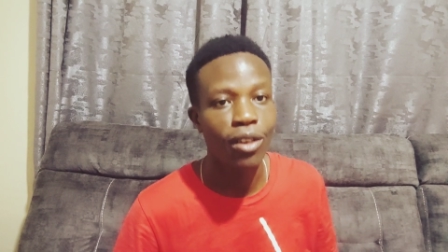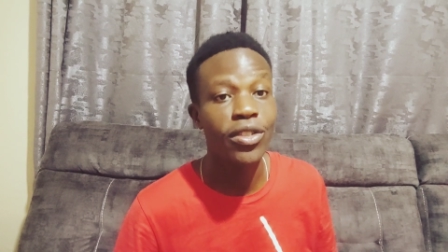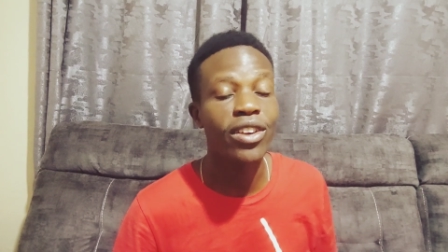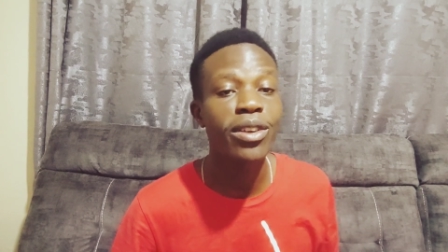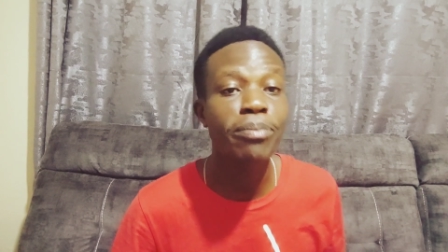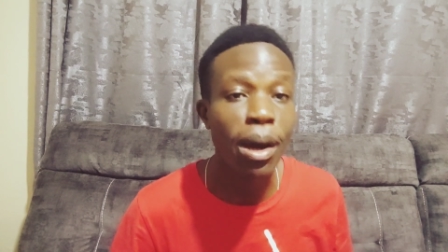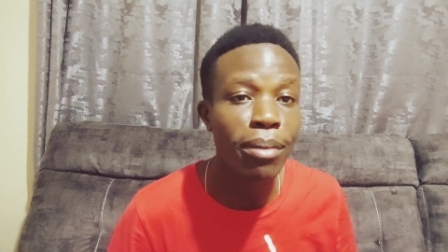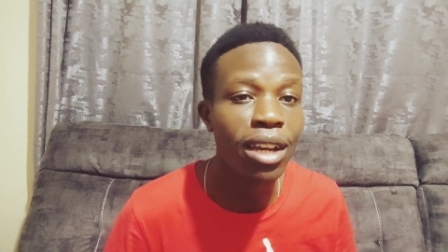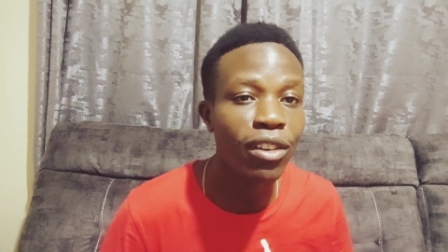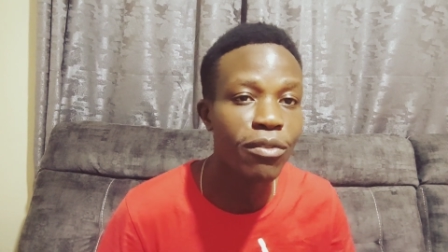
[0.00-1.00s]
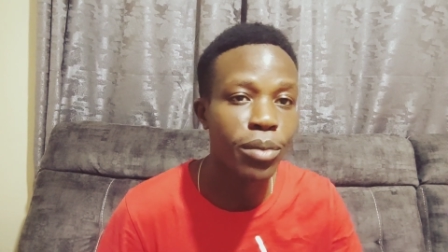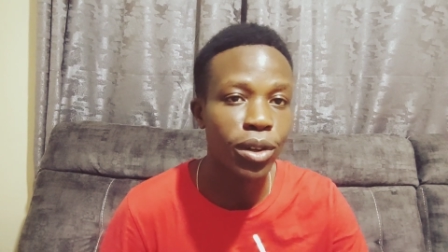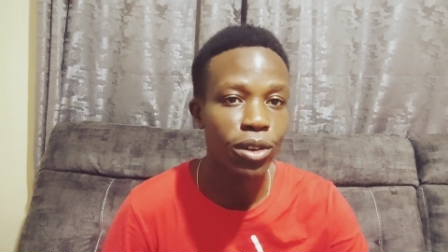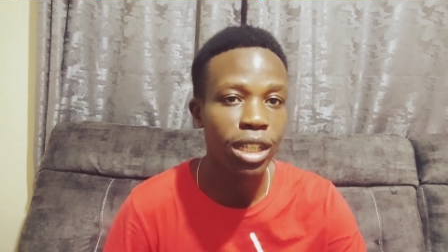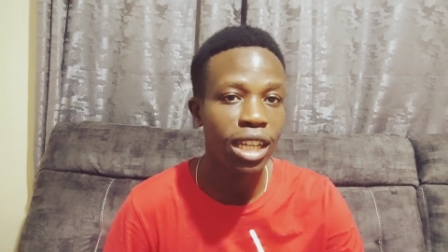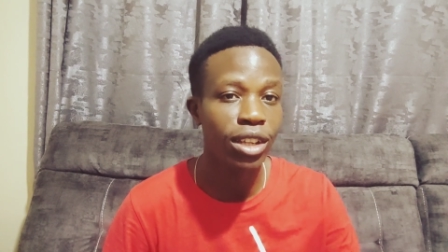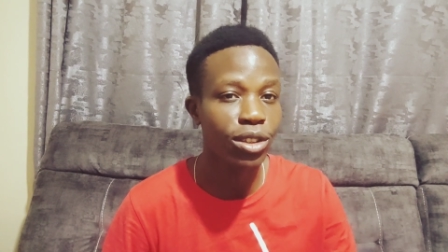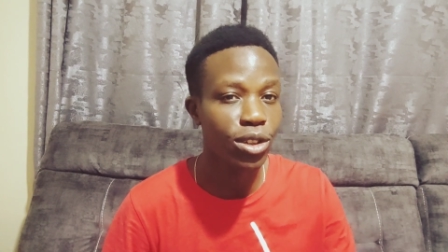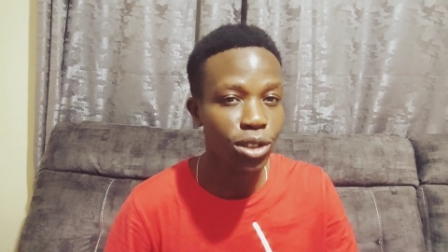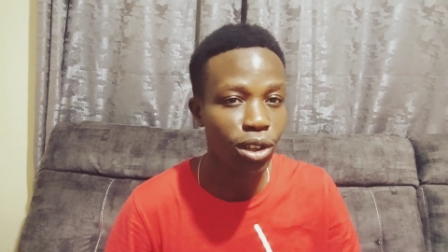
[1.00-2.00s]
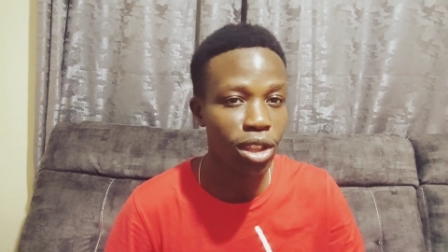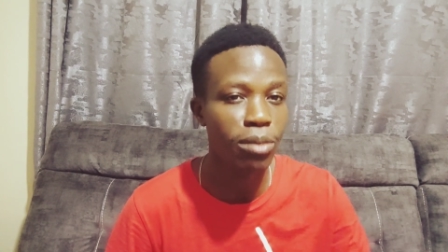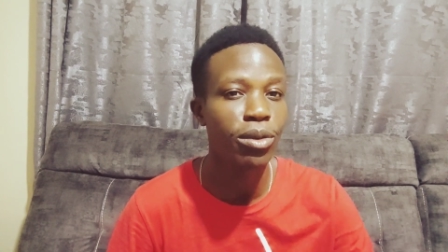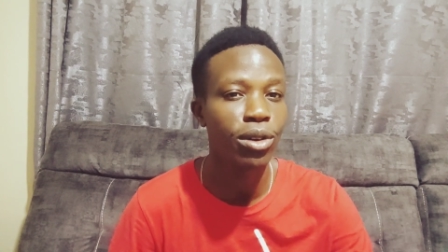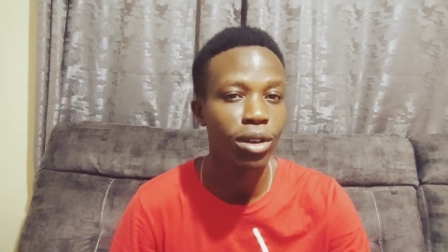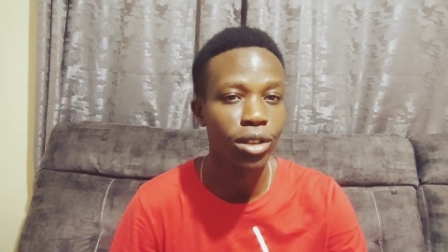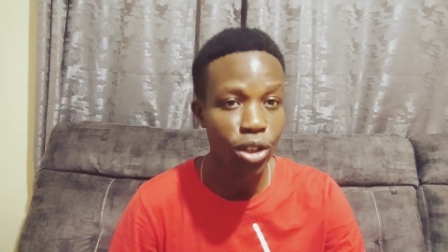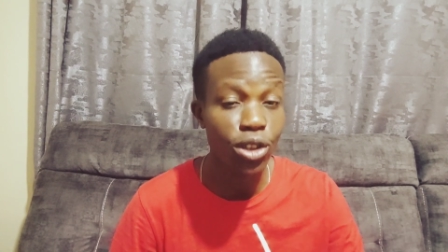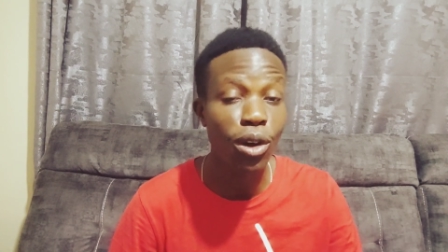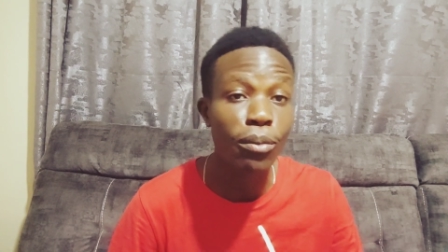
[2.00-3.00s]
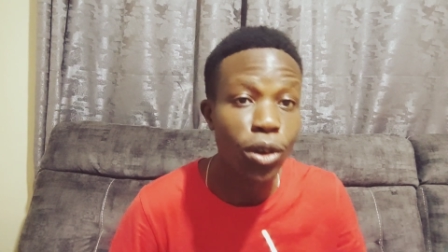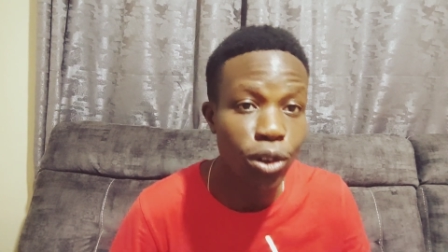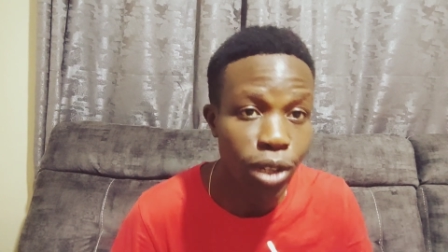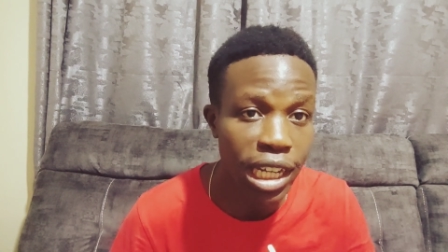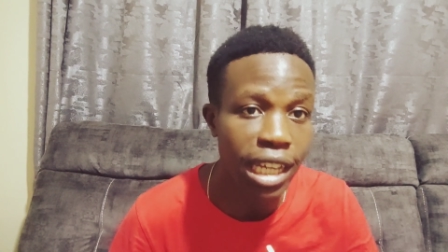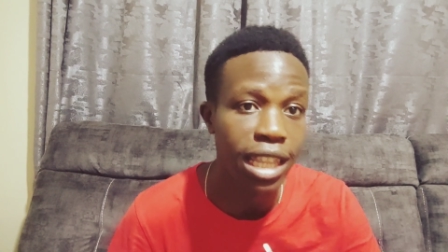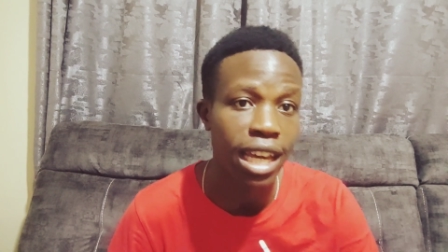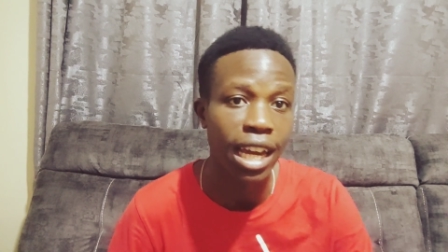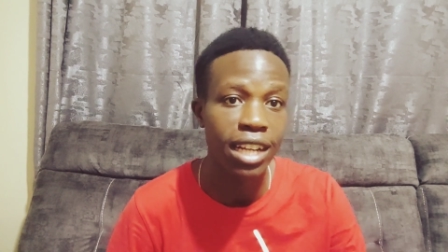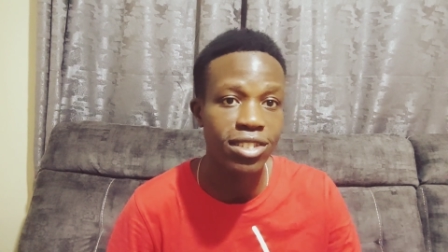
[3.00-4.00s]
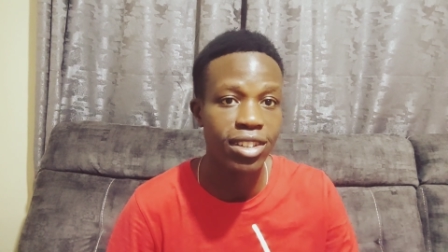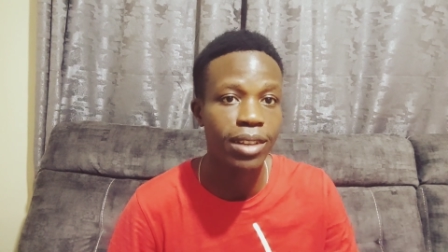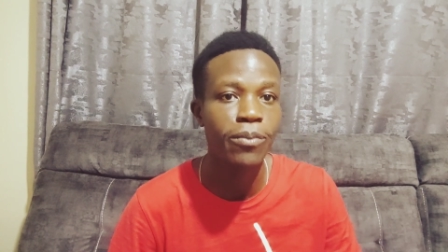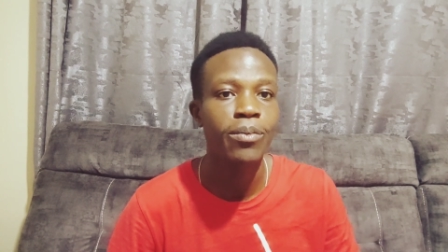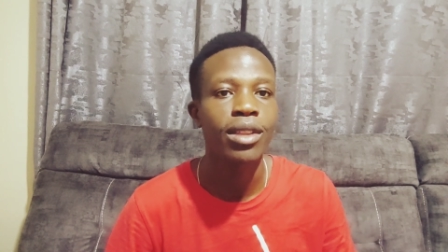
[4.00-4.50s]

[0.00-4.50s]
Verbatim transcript: of the Republic of Burundi. Do you know the Do you know Burundi, the country?